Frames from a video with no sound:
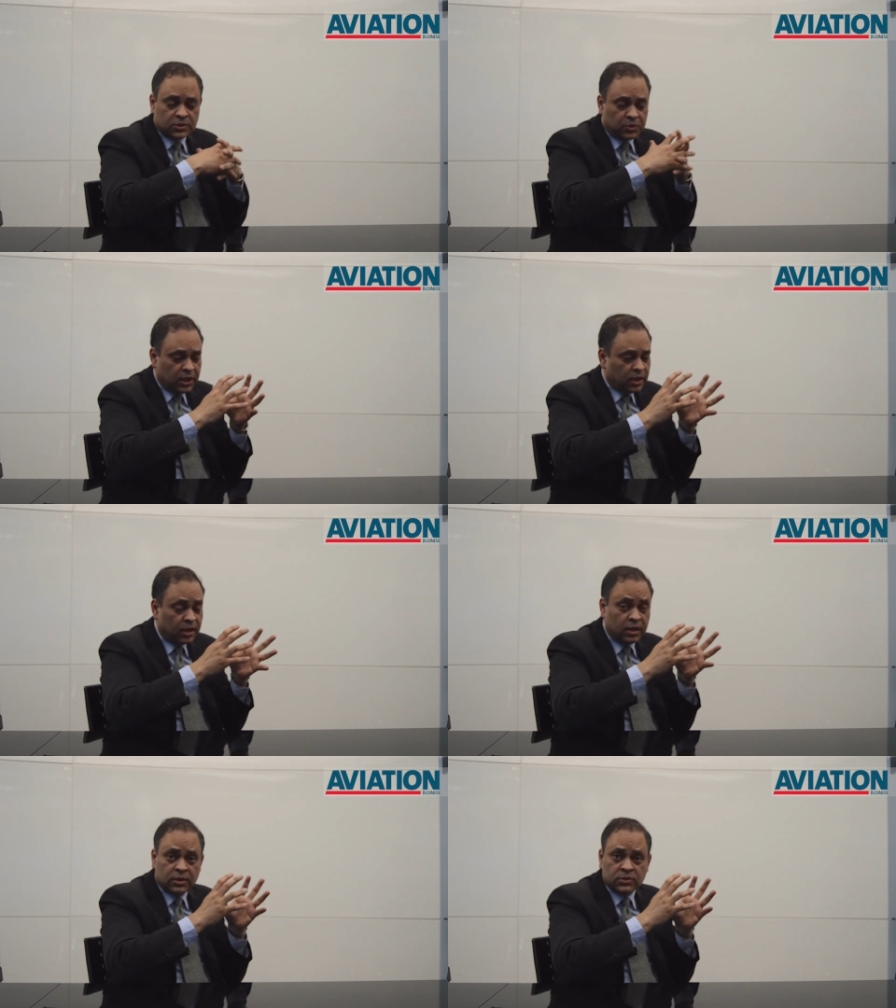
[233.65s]
So
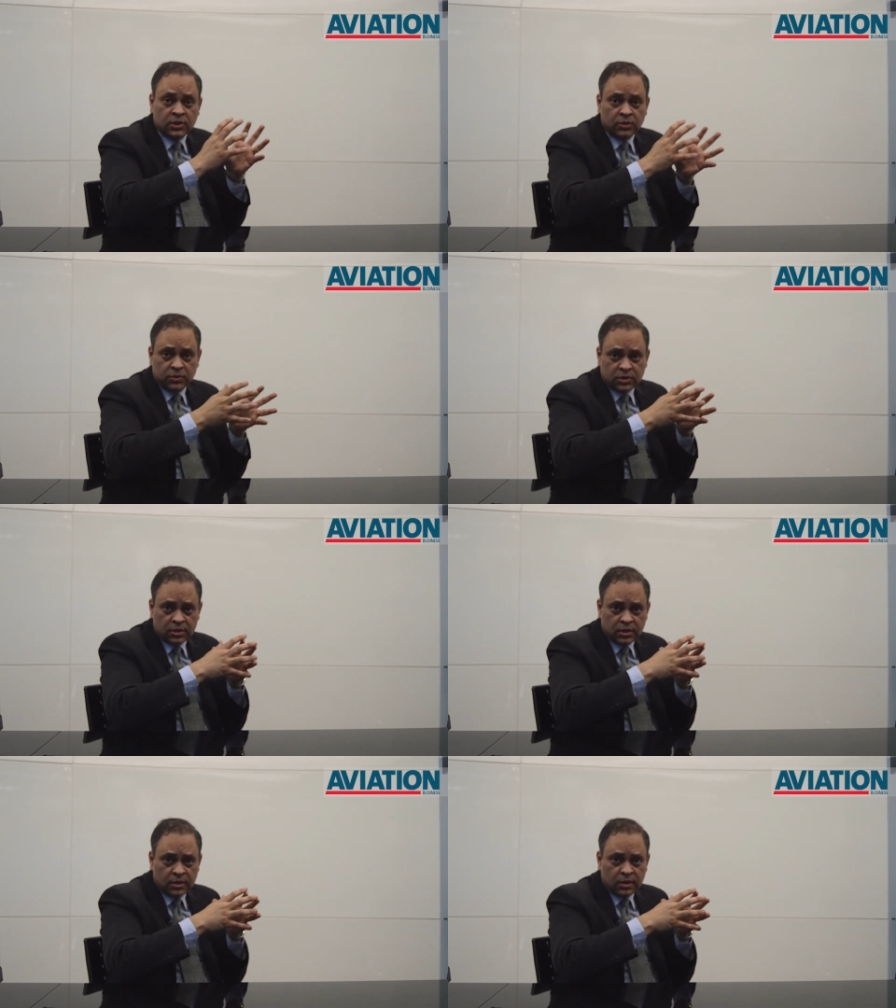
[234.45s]
AI is huge
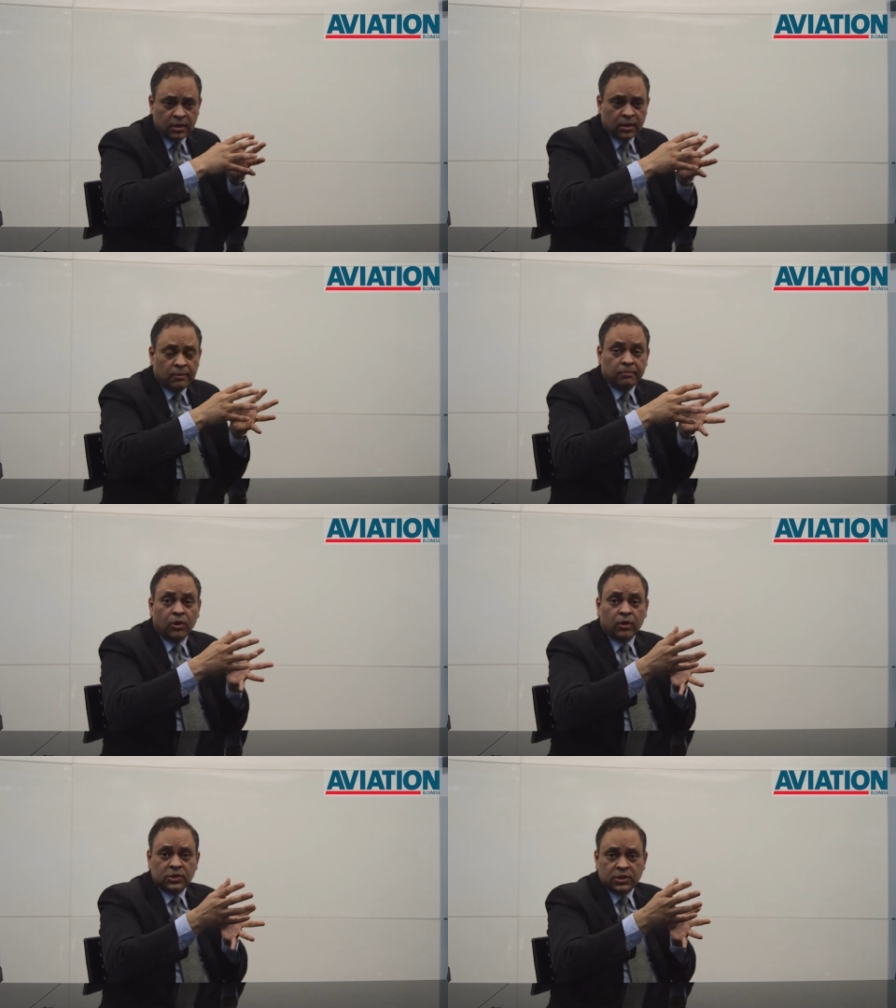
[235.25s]

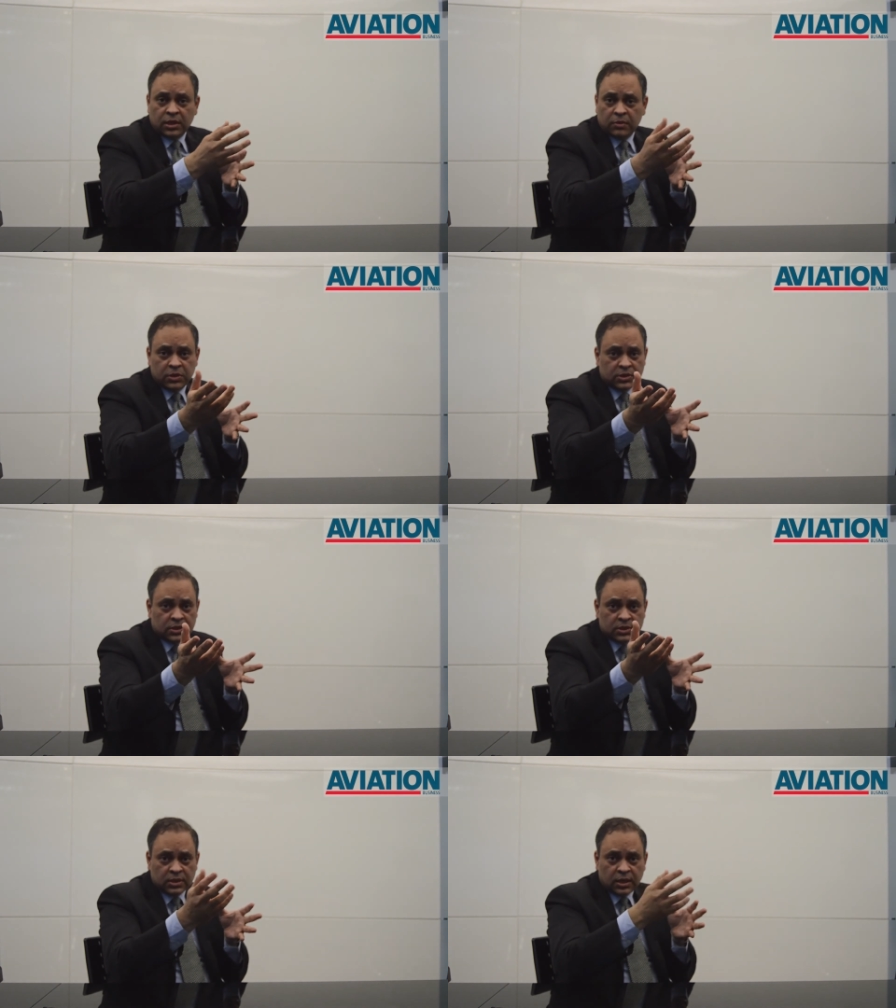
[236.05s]
blockchain, which
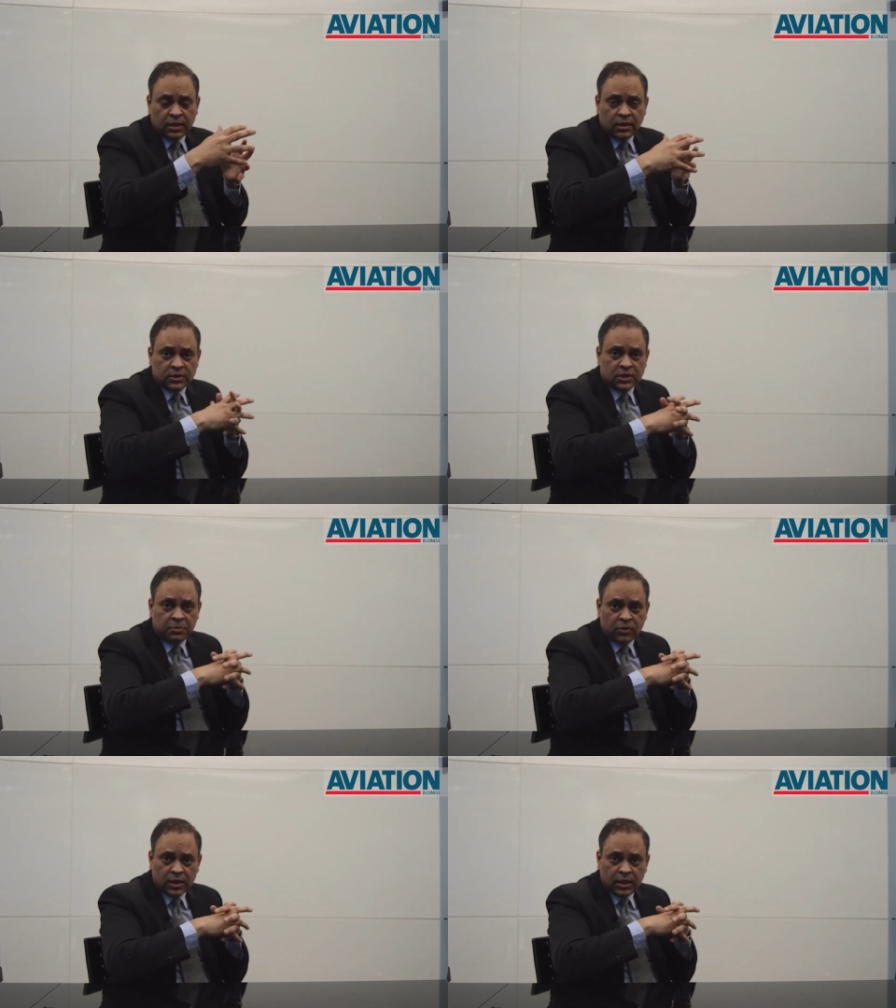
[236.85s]
is the
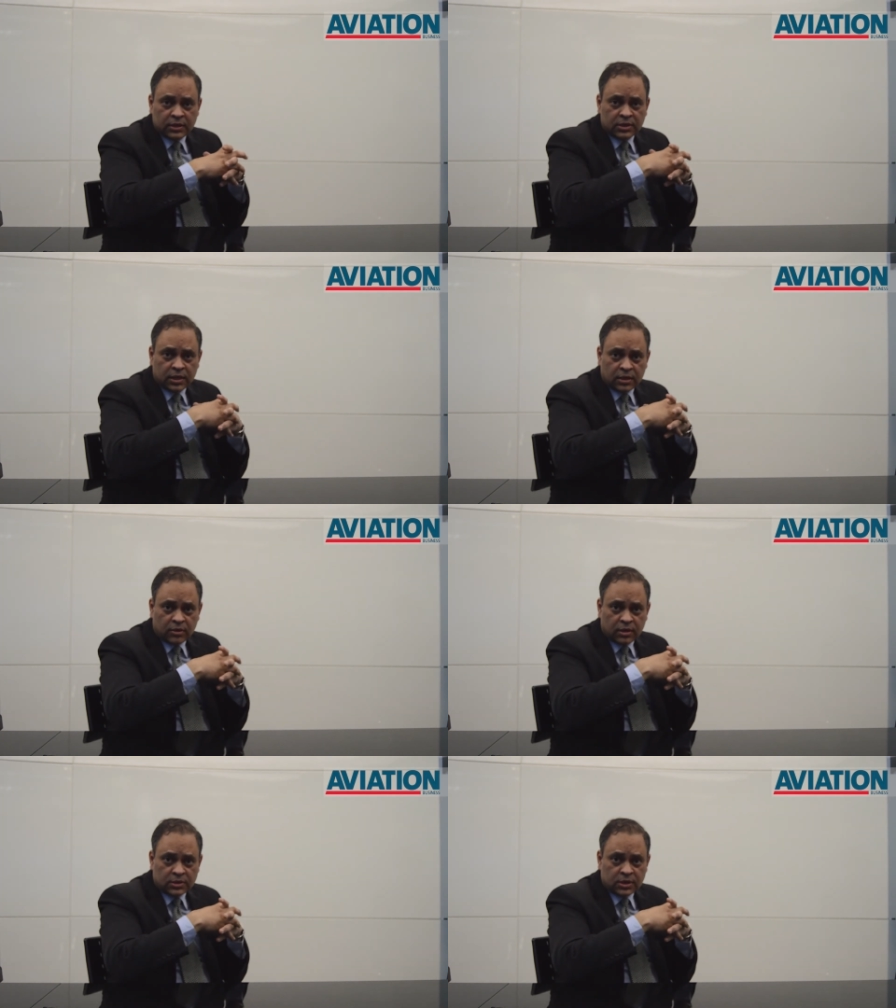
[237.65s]
distributed ledger
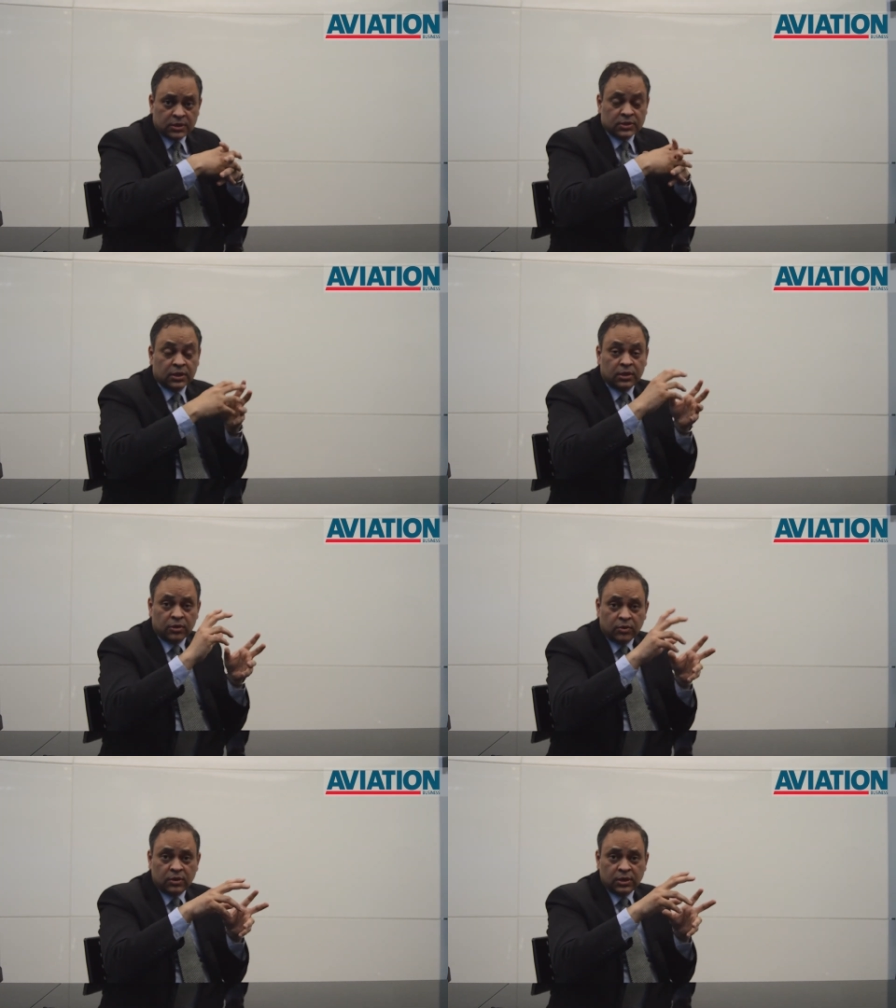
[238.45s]
technology, the
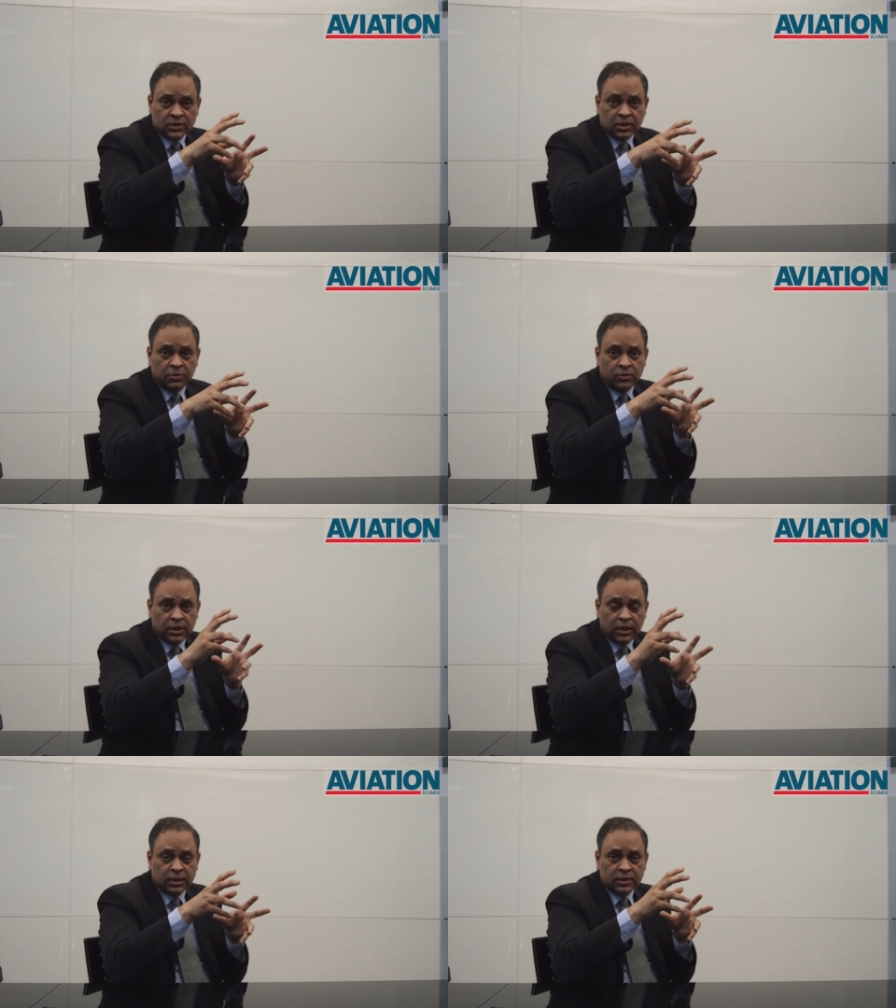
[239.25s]
secure
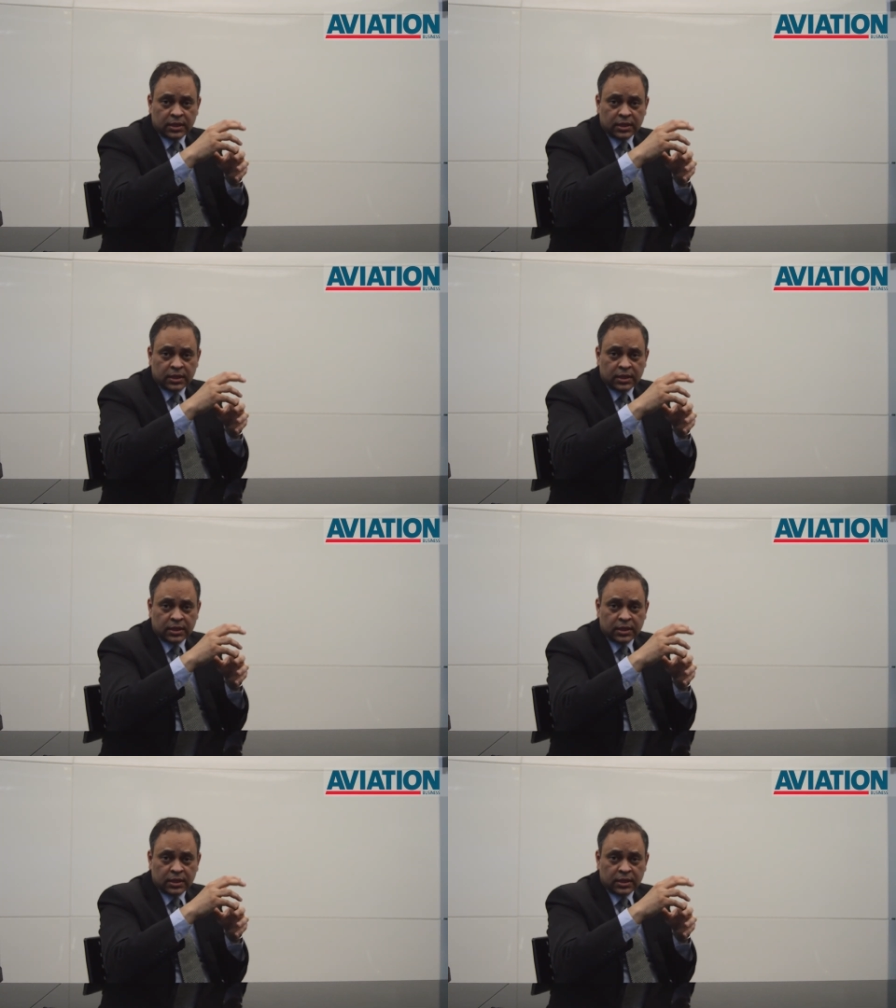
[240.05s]
distributed ledger